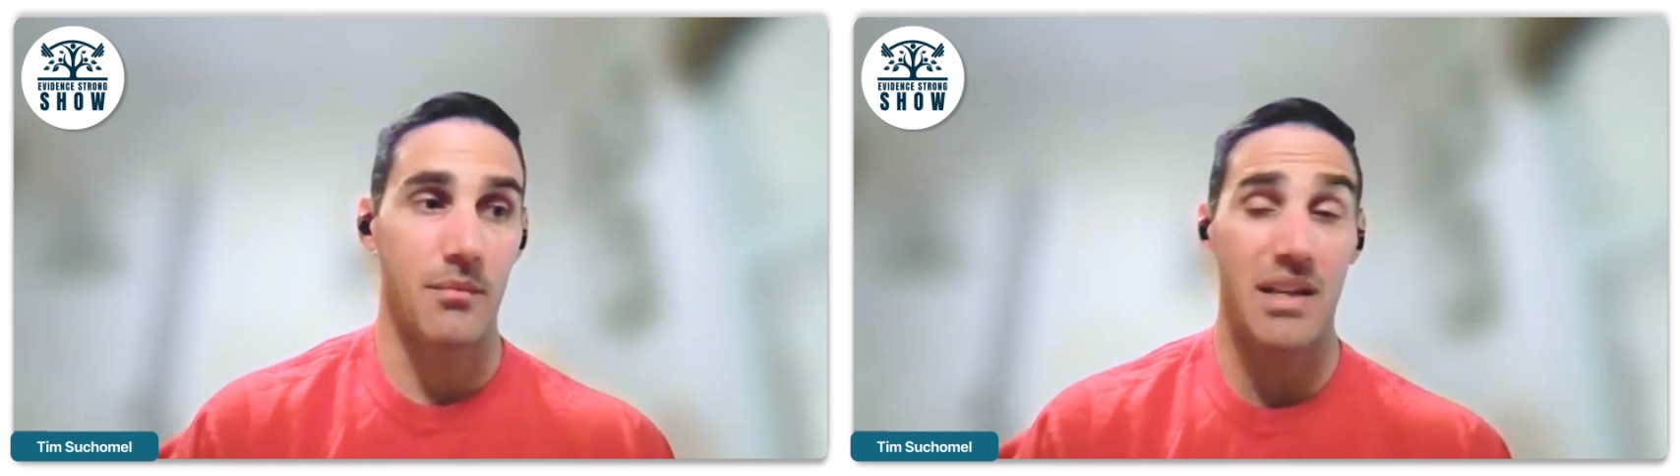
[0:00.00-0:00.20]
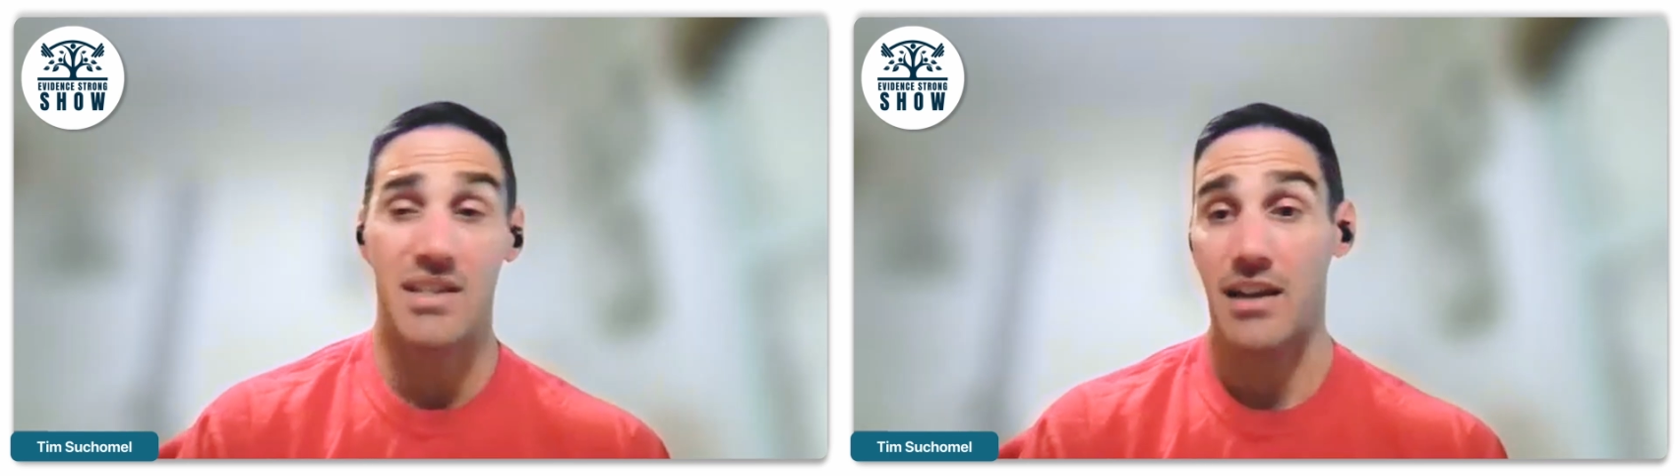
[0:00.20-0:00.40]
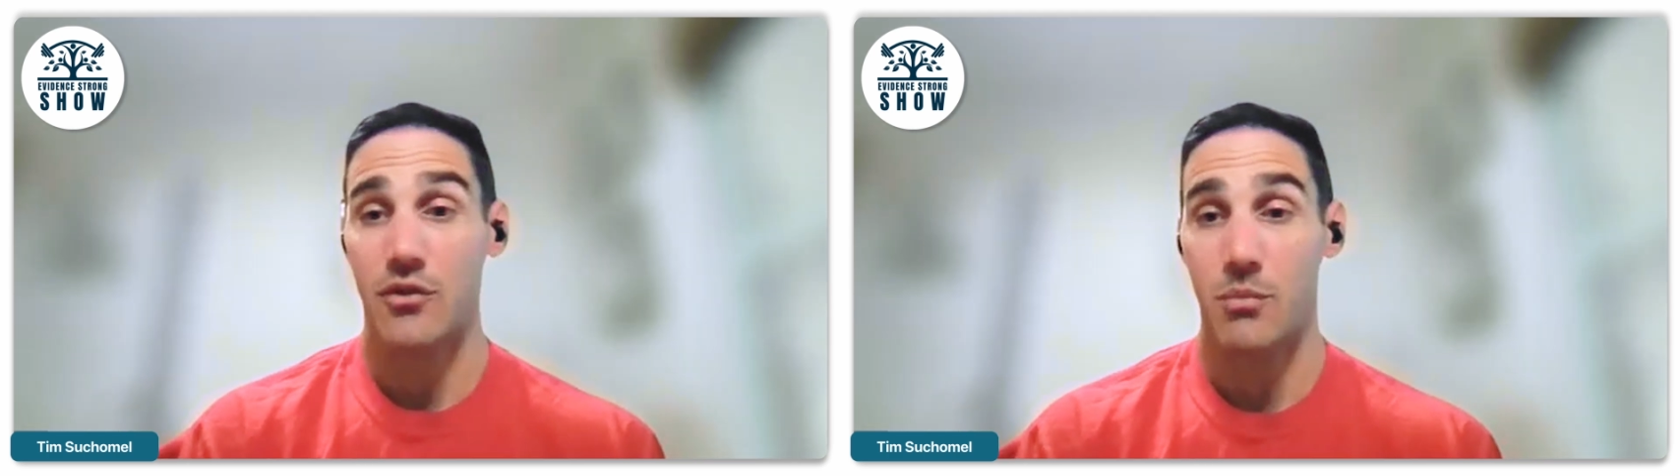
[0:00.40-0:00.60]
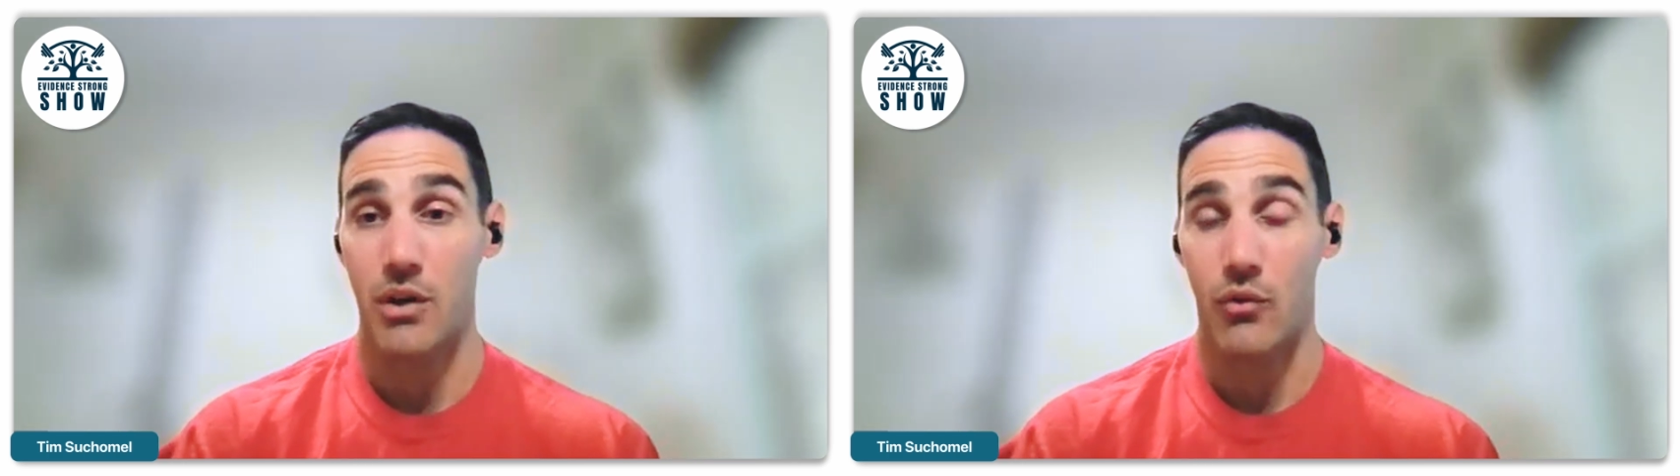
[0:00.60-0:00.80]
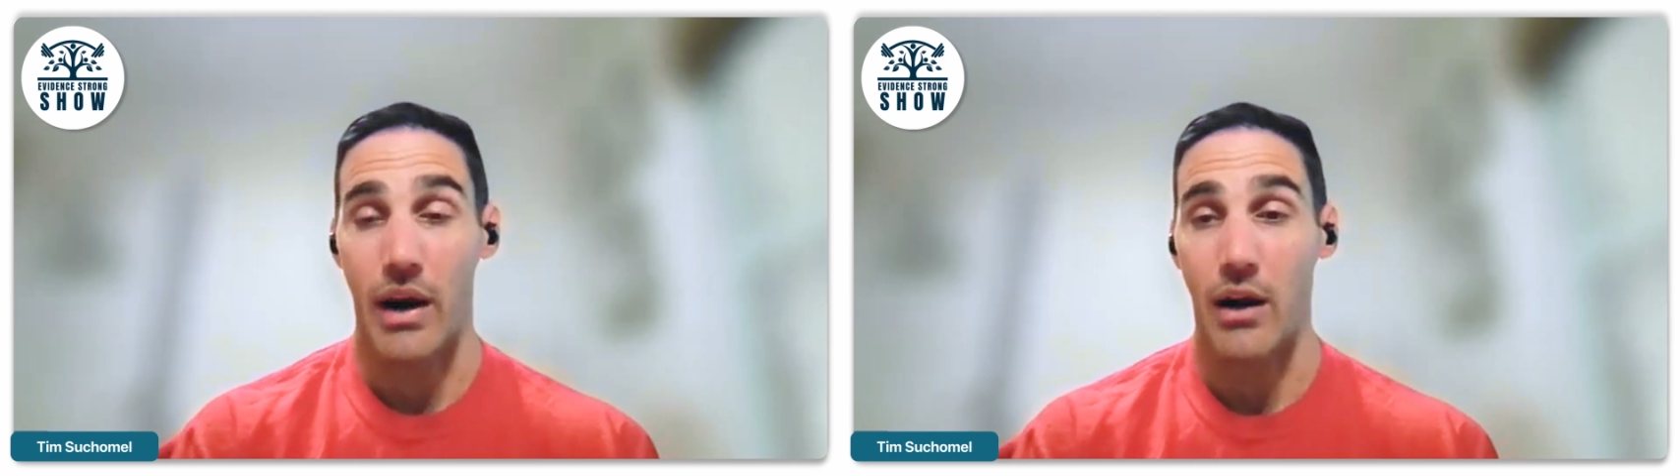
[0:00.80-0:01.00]
has actually been
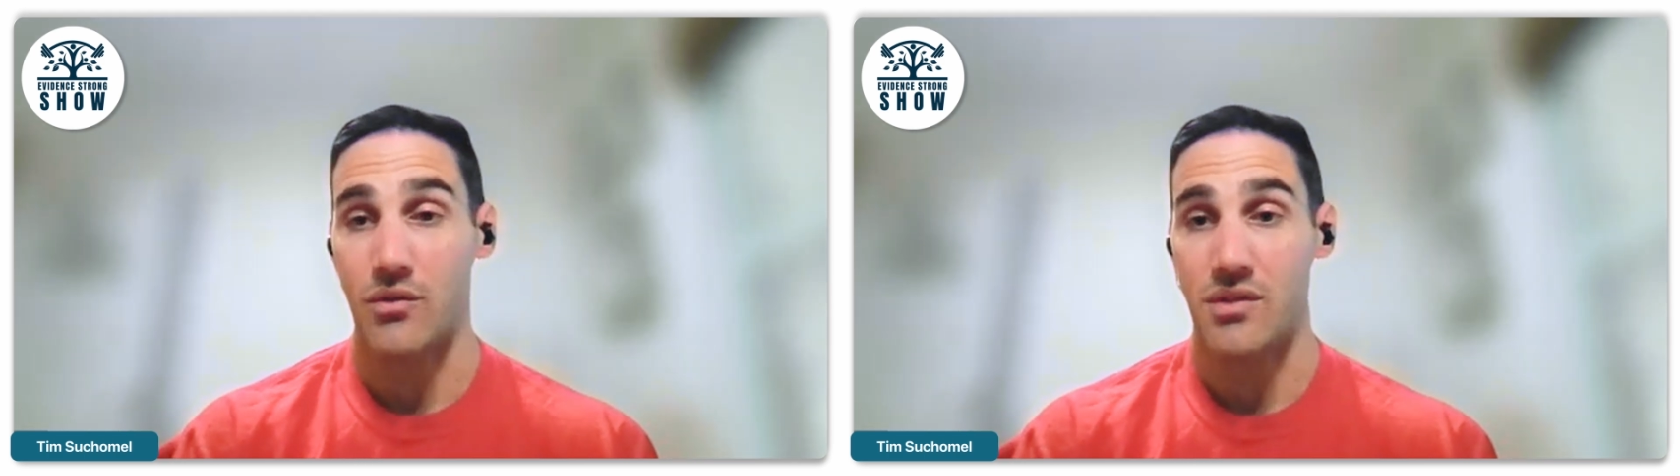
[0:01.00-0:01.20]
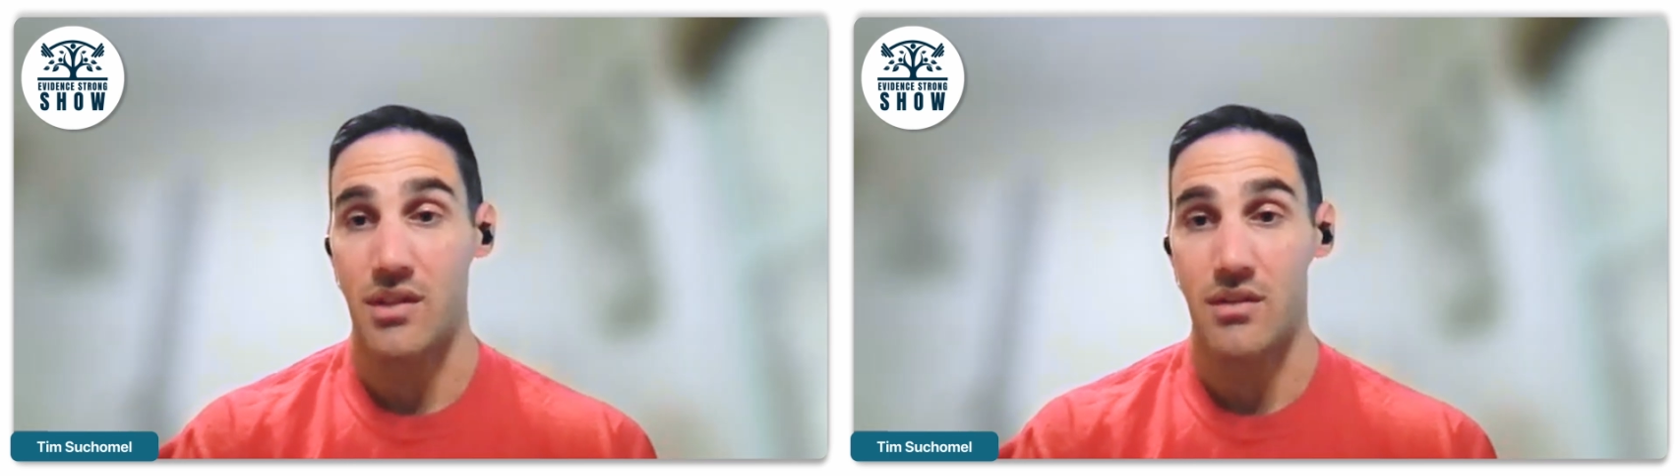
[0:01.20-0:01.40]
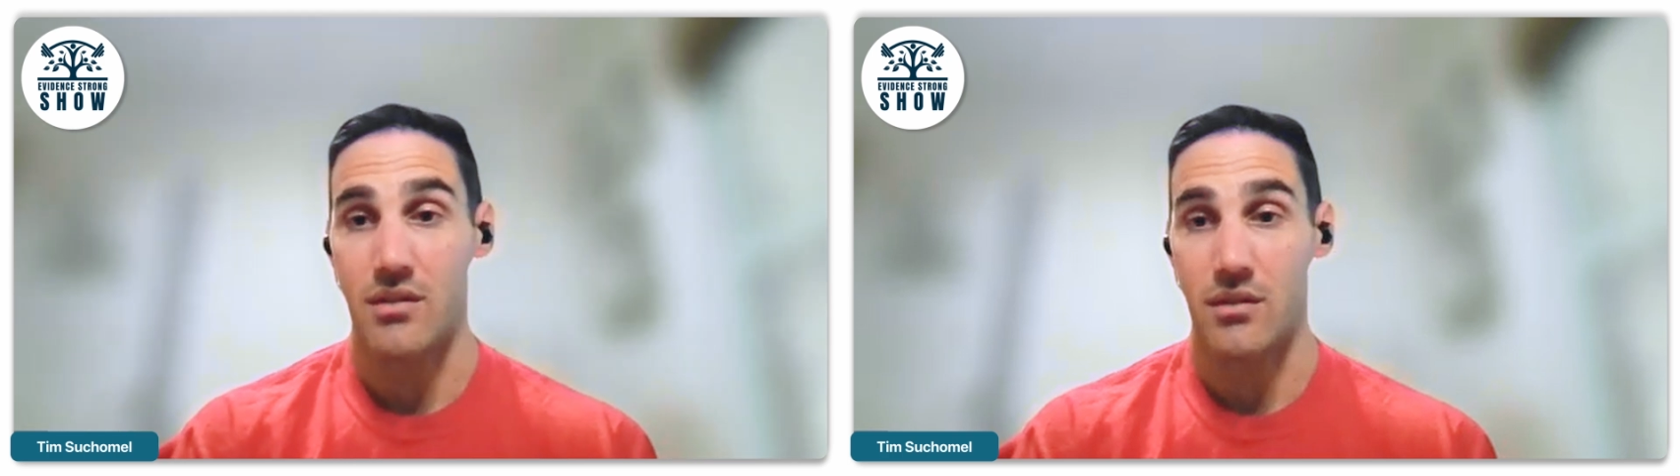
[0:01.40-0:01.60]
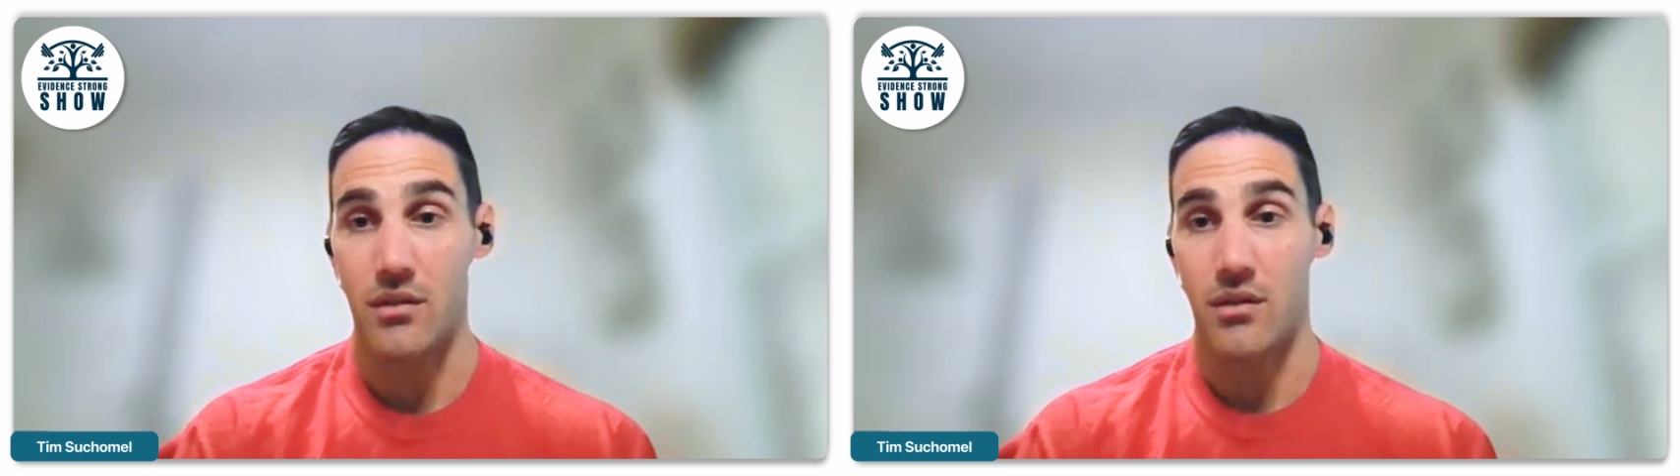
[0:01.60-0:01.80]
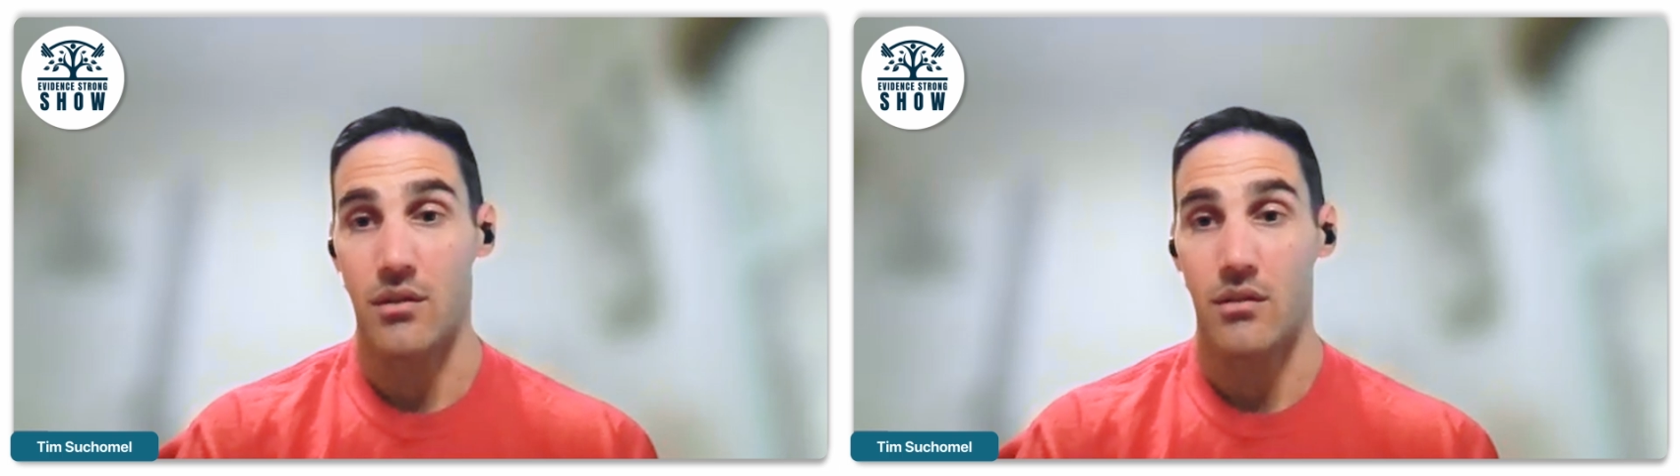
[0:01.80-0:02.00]
around since
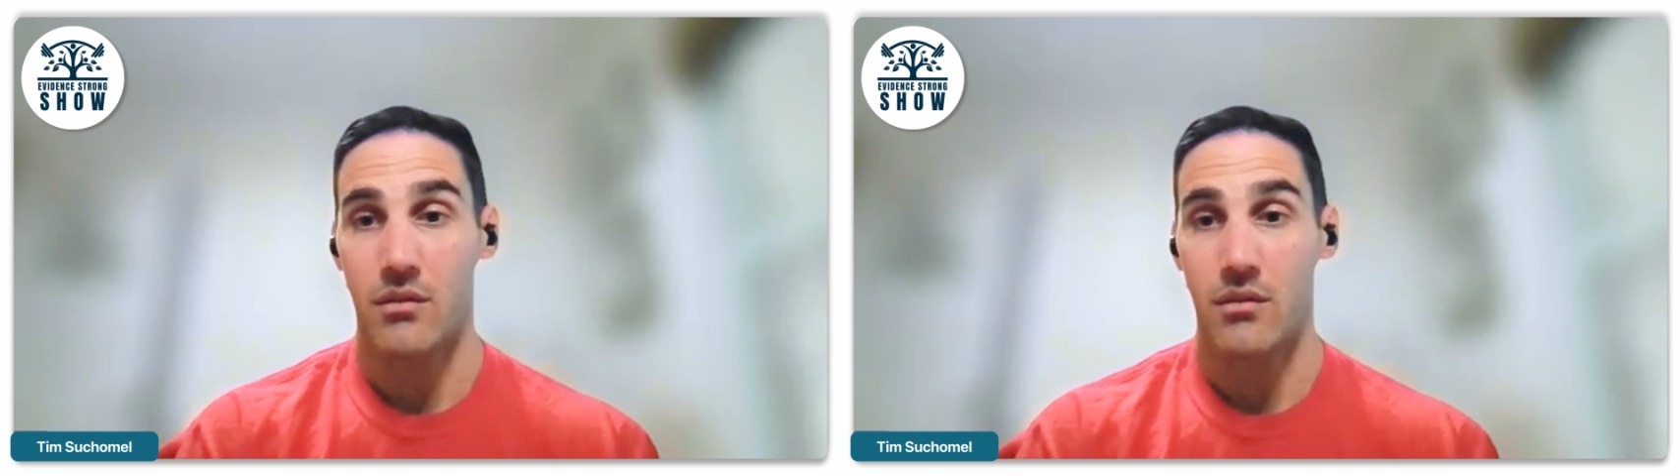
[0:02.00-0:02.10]
the